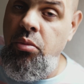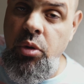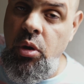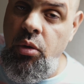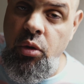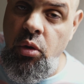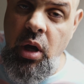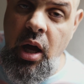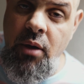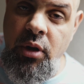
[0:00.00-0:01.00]
you
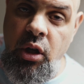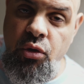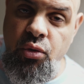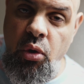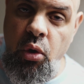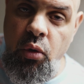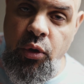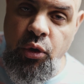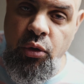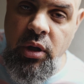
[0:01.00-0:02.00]
don't have any control
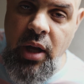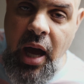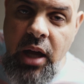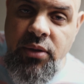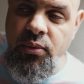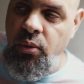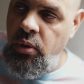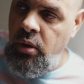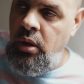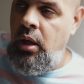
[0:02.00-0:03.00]
over and you didn't ask
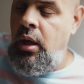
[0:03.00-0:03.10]
for.